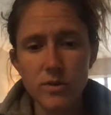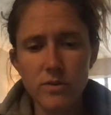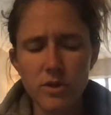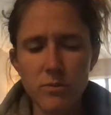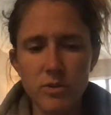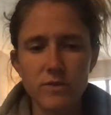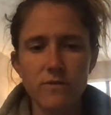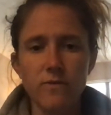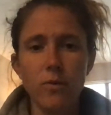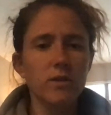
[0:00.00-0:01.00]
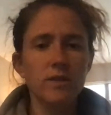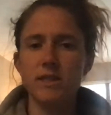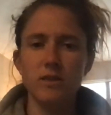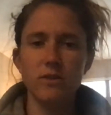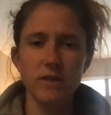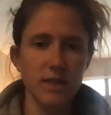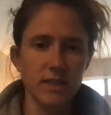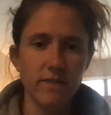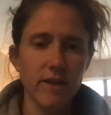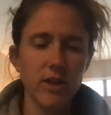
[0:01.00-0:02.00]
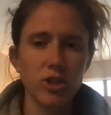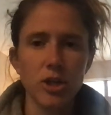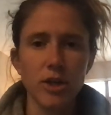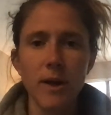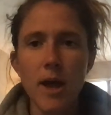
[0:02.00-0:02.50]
was almost forced into this adventure,